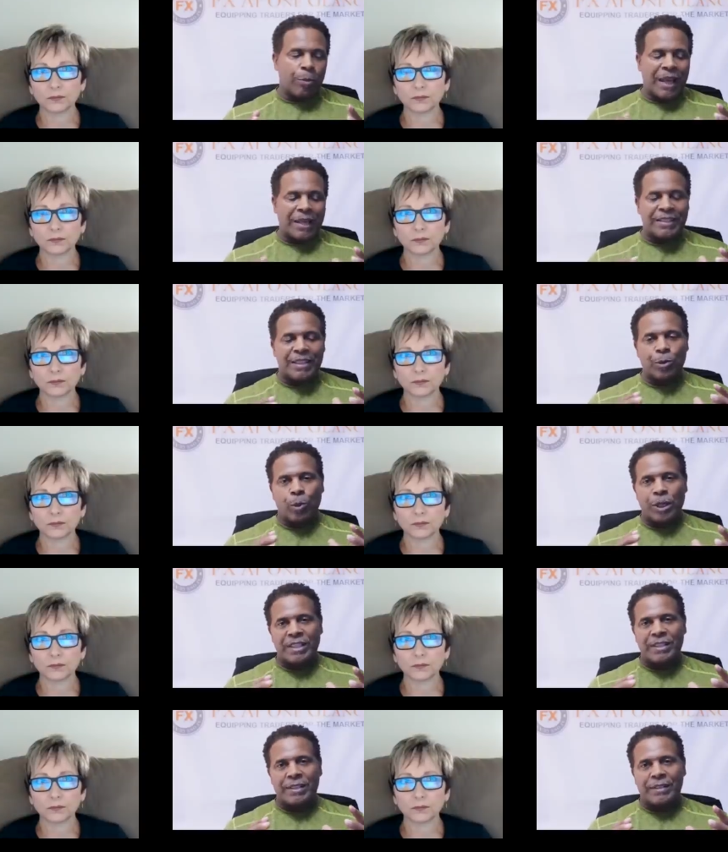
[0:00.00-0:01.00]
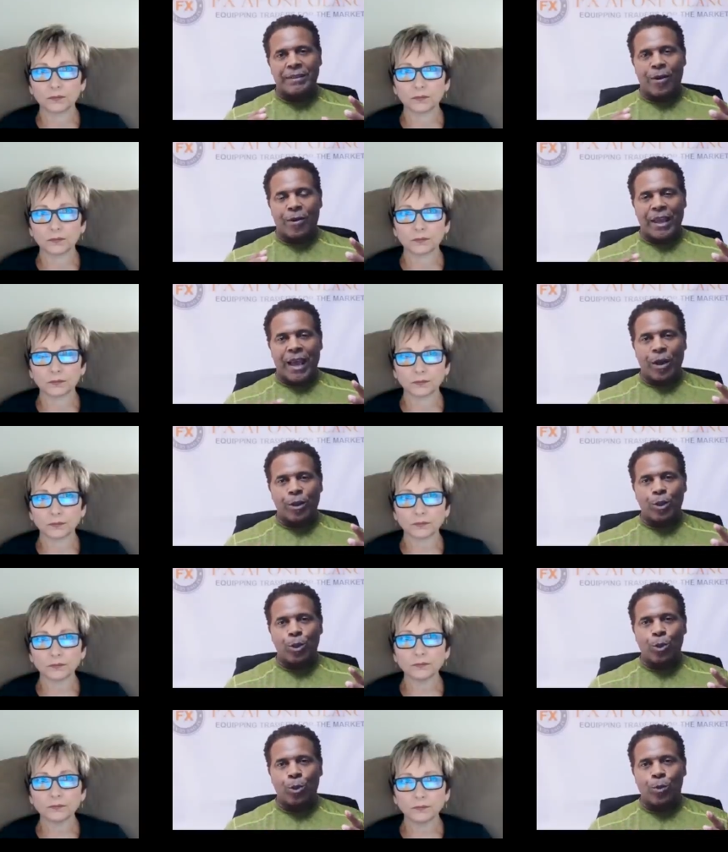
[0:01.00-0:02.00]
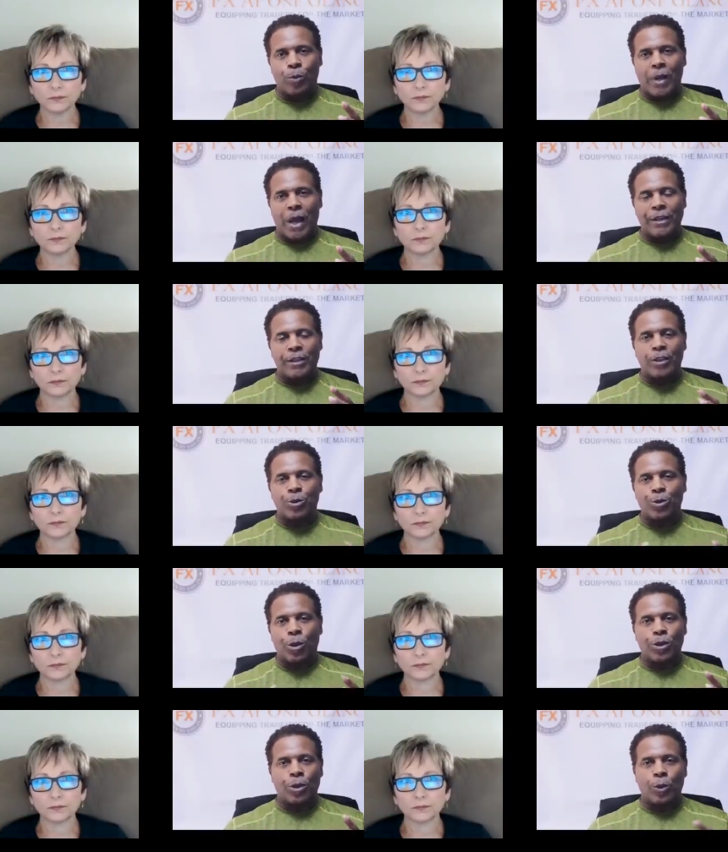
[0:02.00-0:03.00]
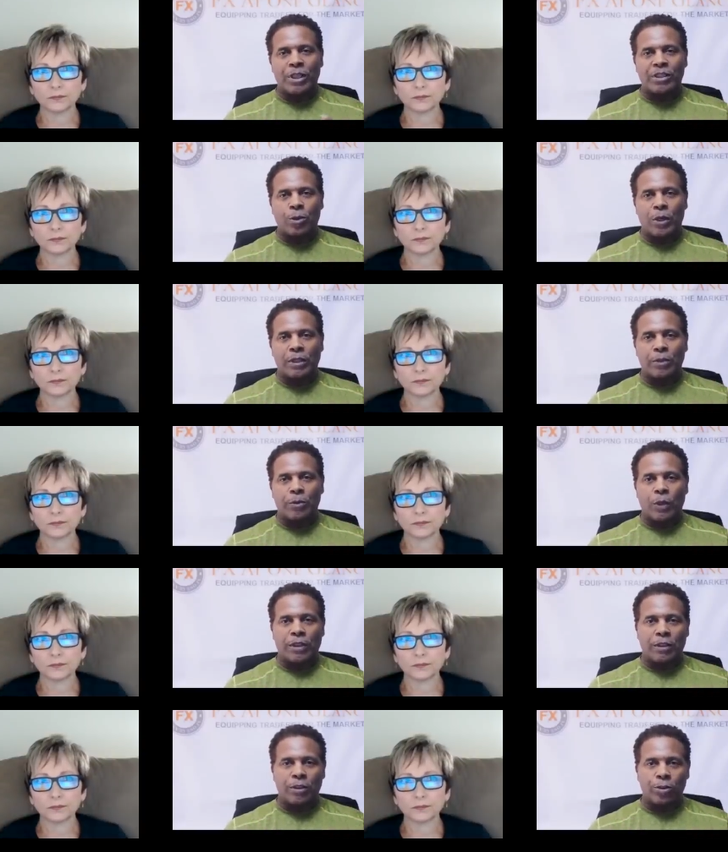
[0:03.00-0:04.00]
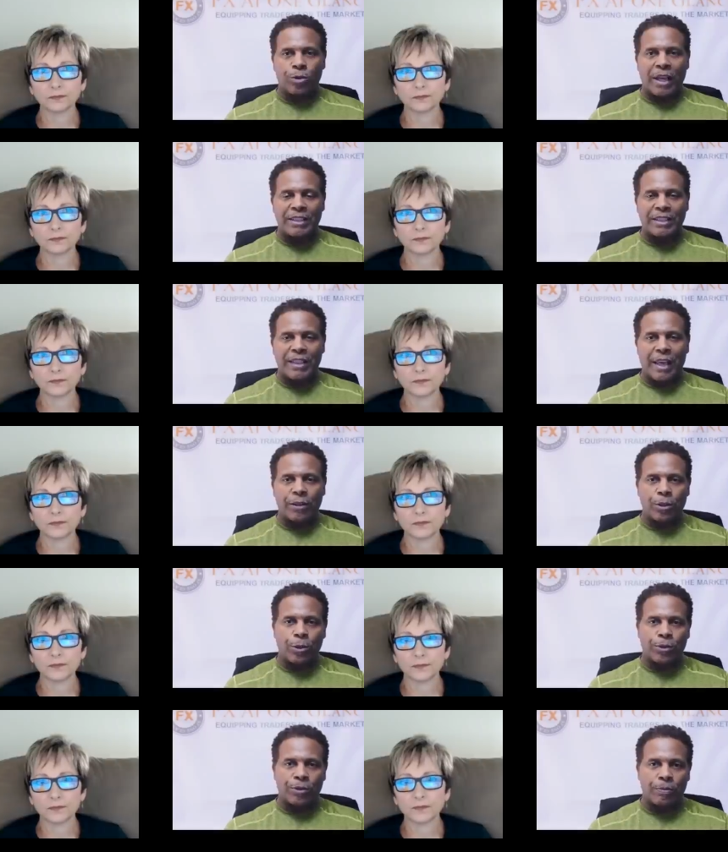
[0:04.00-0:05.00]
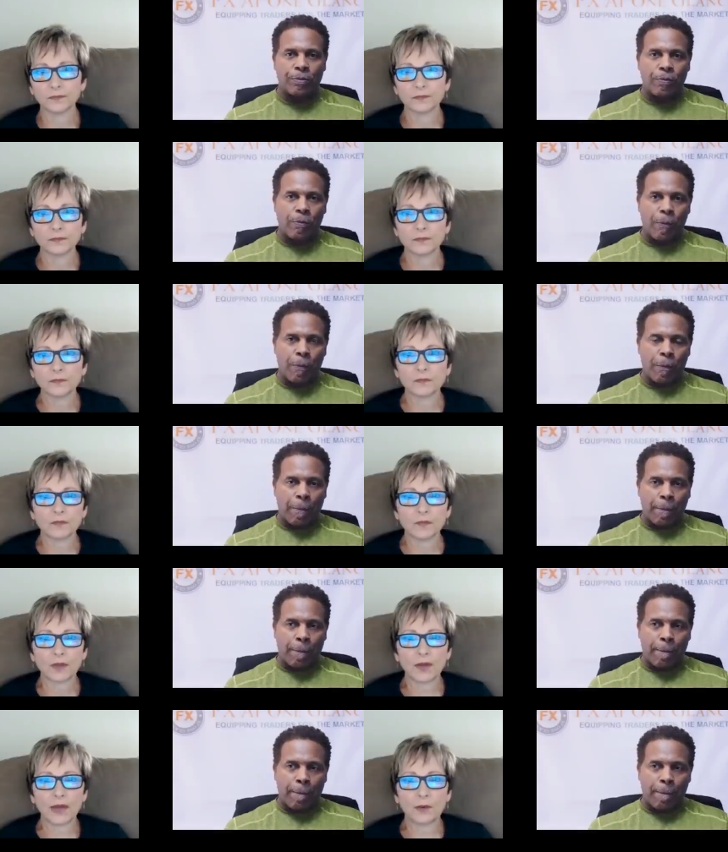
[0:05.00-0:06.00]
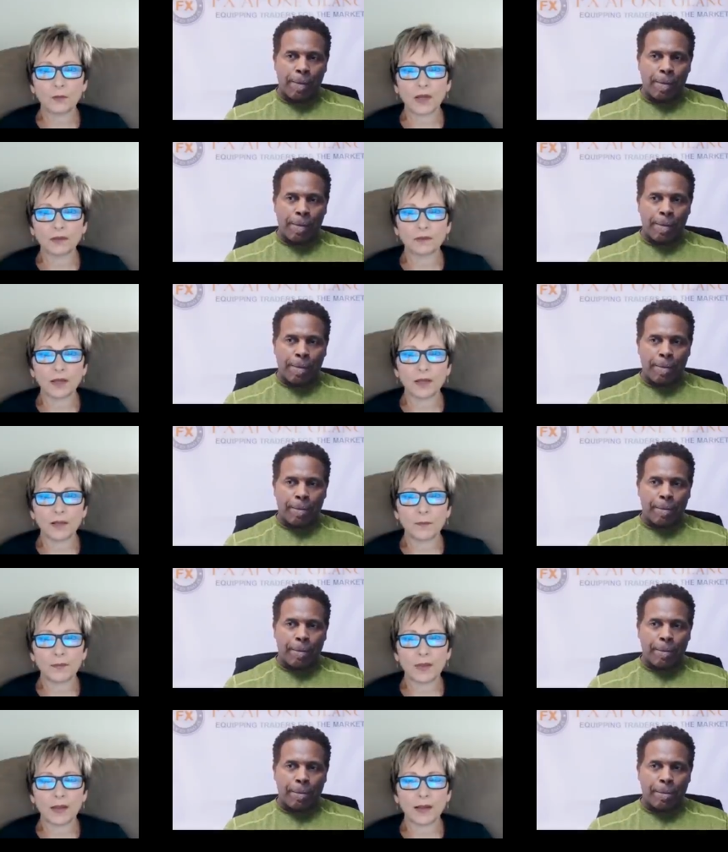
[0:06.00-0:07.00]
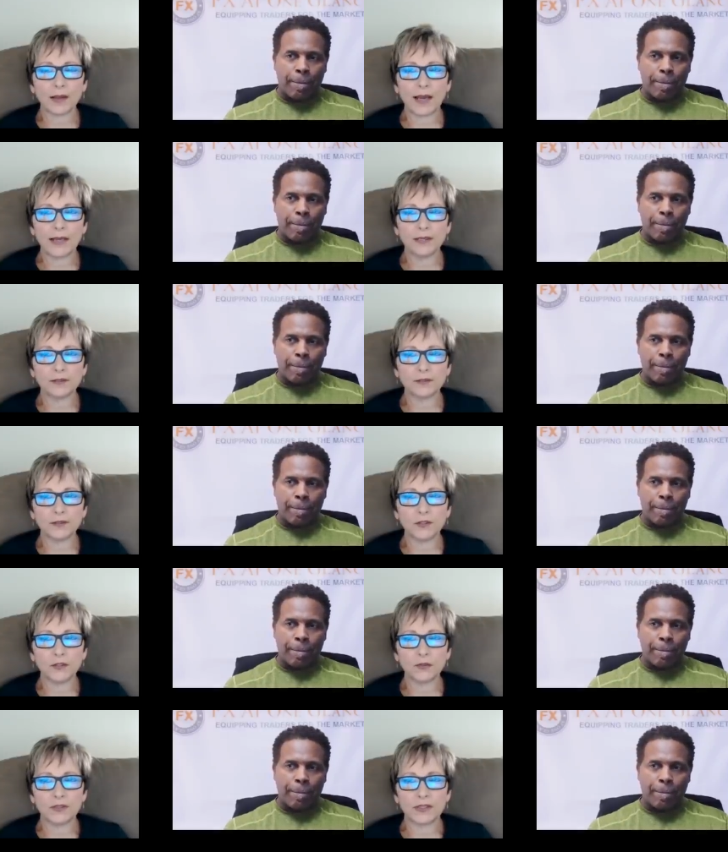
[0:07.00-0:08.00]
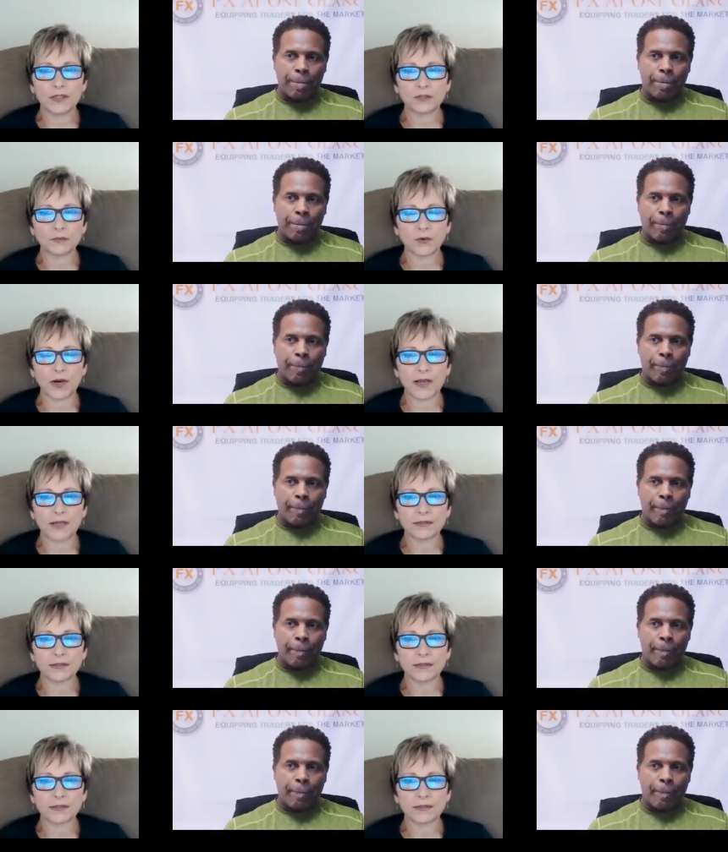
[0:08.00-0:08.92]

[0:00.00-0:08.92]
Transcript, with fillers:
Speaker 1: managing risk. Okay, how do you how do you control your risk with with the strategy that you're using?
Speaker 2: Okay, well, um, I kind of use this phrase.